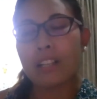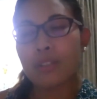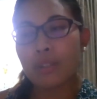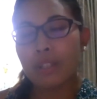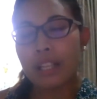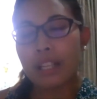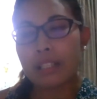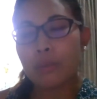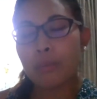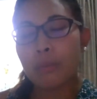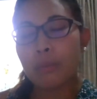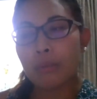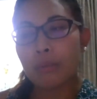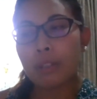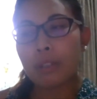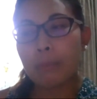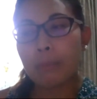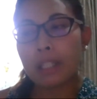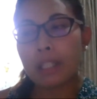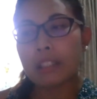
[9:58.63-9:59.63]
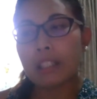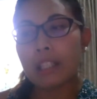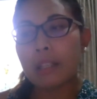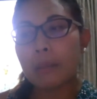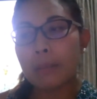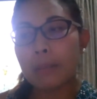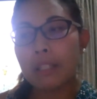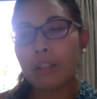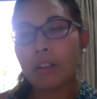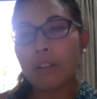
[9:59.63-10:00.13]
So that's where we picked
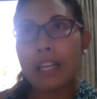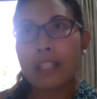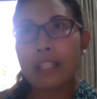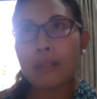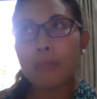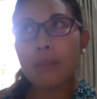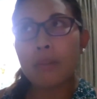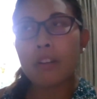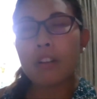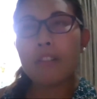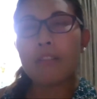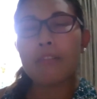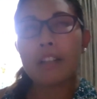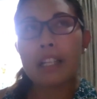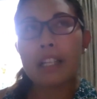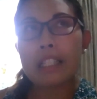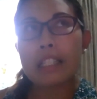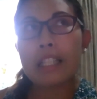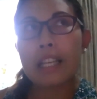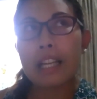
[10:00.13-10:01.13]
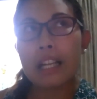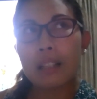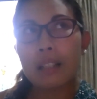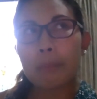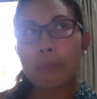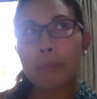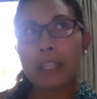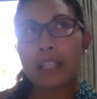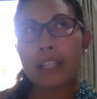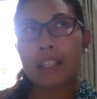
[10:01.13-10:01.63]
up. And it's more of us
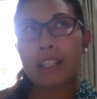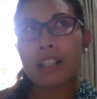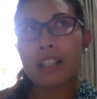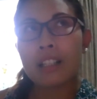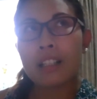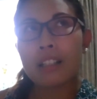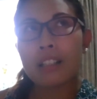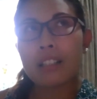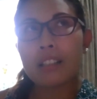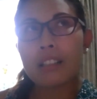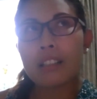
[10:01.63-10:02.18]
helping